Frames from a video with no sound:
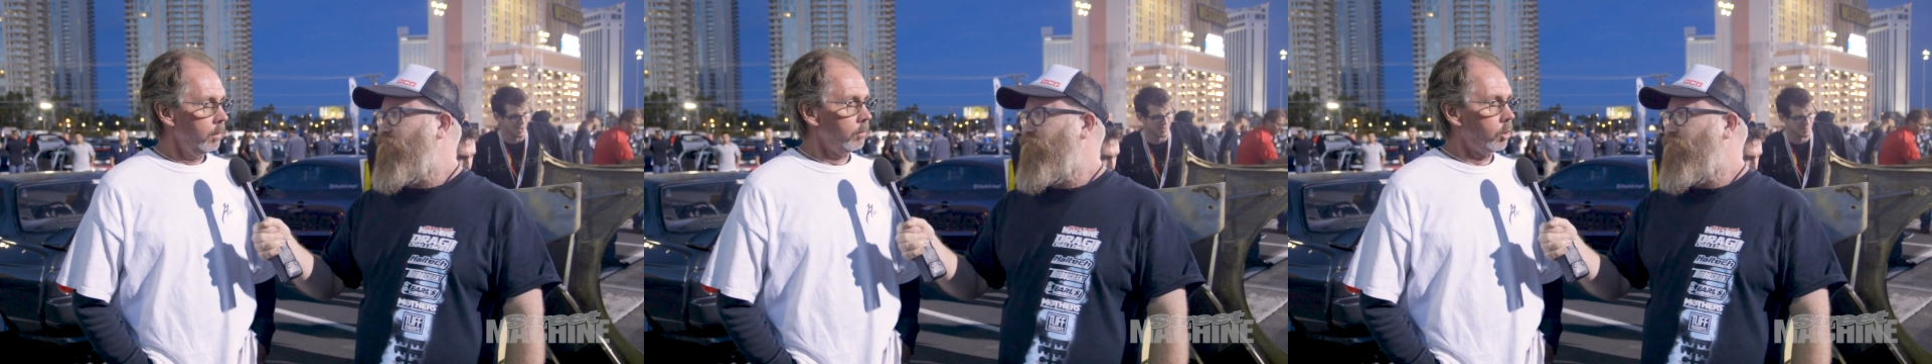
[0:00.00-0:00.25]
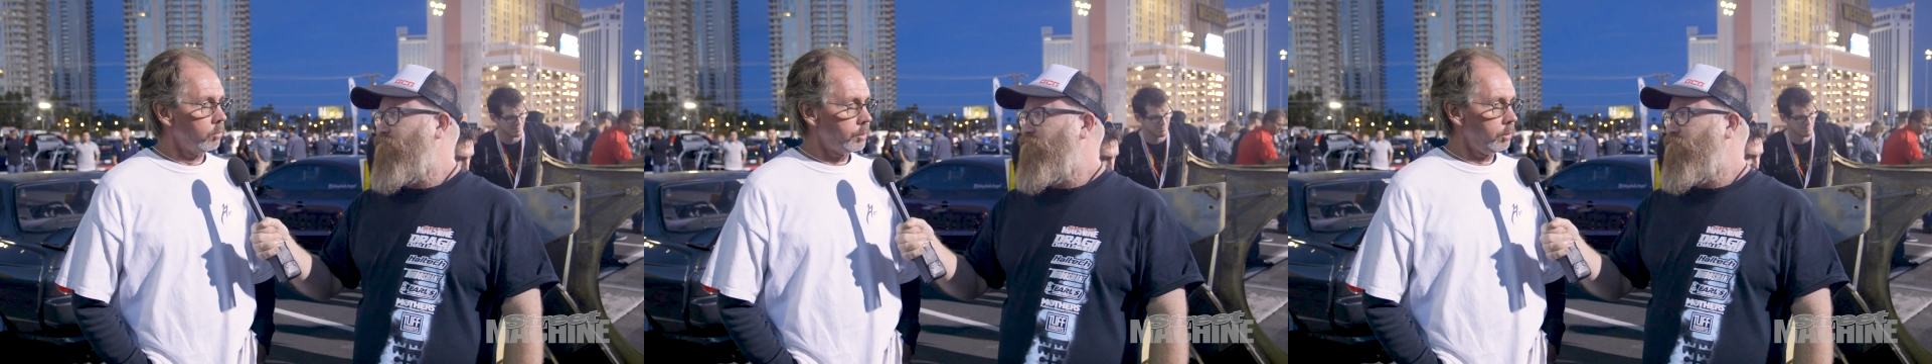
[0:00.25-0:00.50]
It
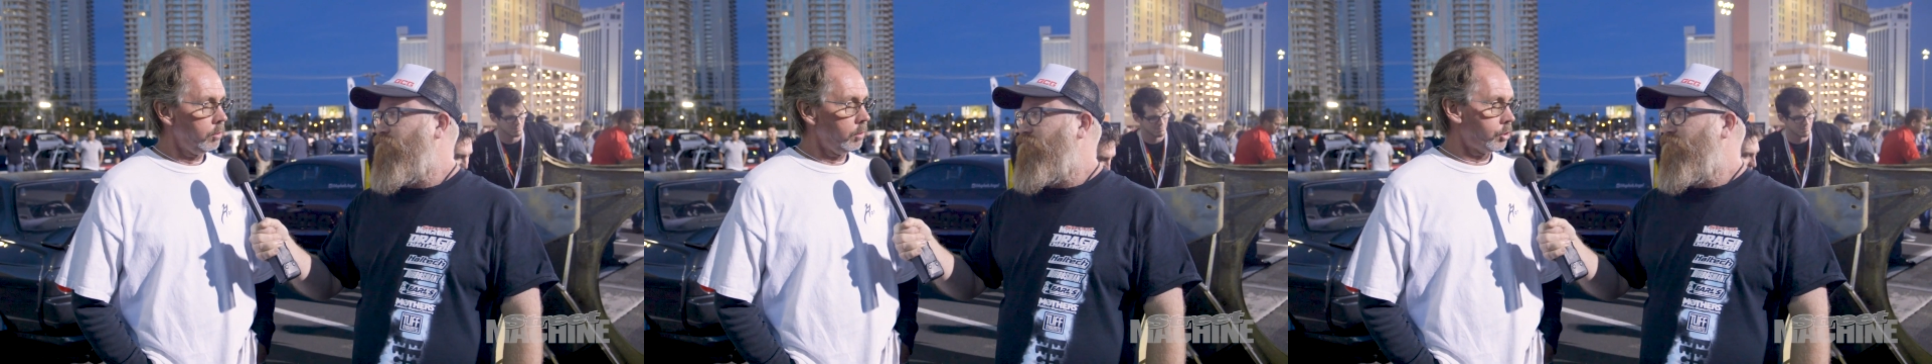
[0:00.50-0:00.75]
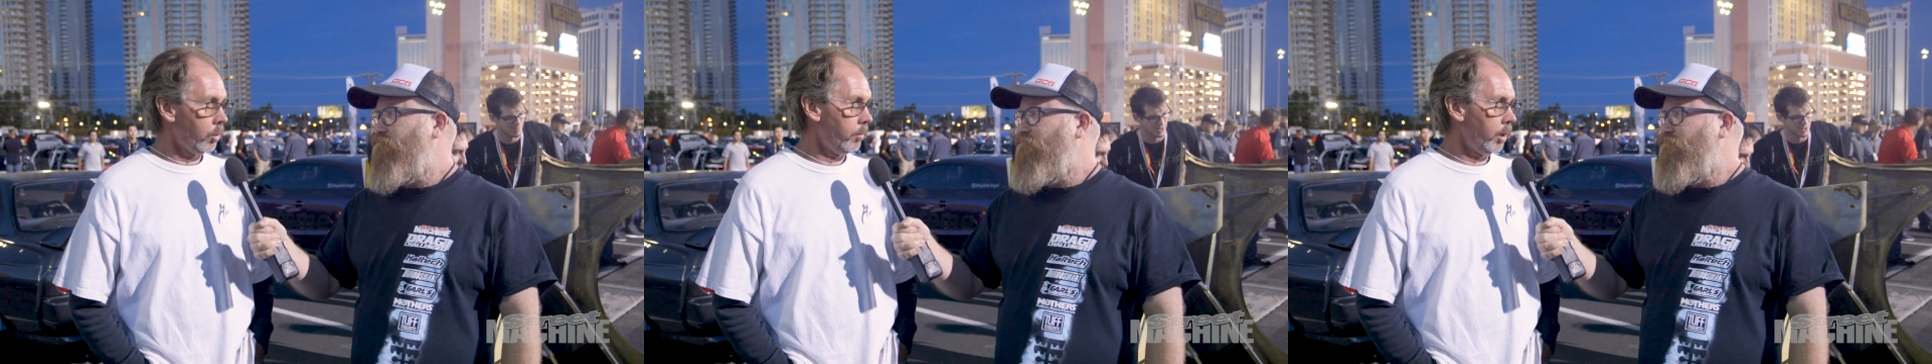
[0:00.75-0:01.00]
goes into a
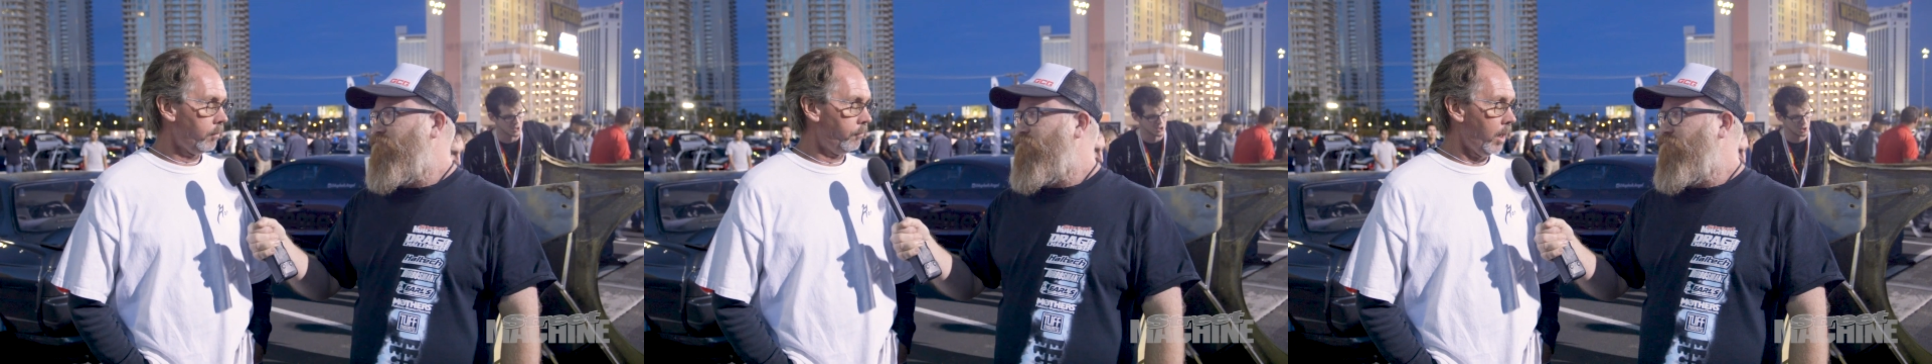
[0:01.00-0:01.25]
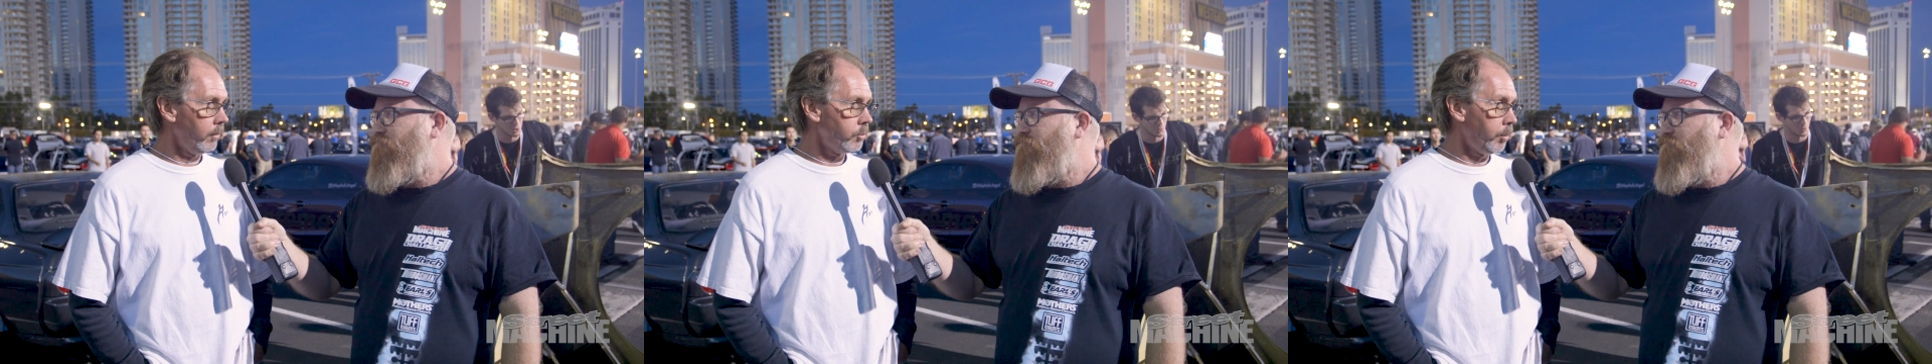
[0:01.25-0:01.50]
Tremec
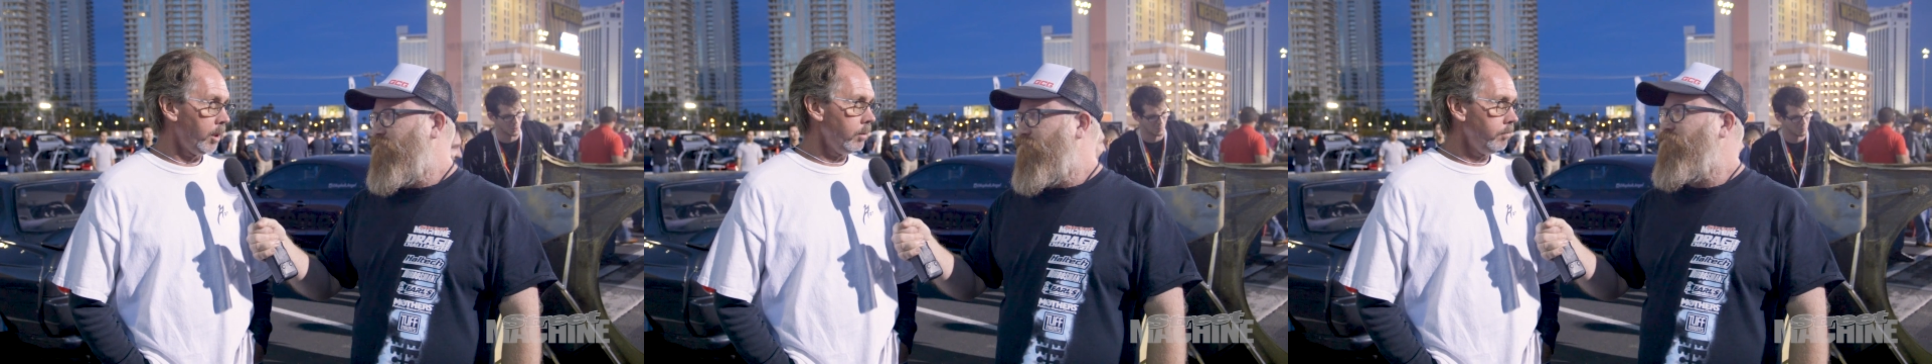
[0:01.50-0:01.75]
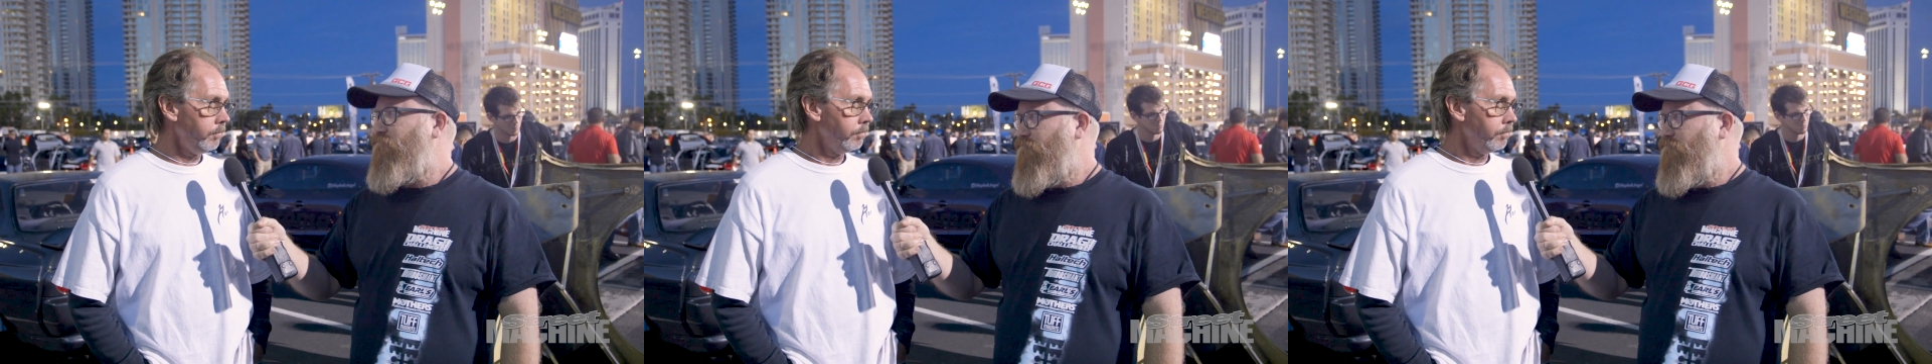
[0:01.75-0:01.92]
5-speed,